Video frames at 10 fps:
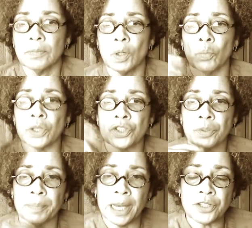what you're
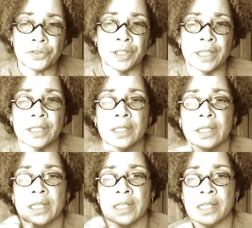measuring
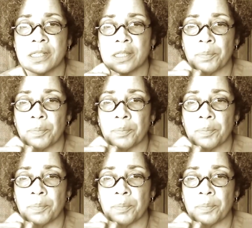is the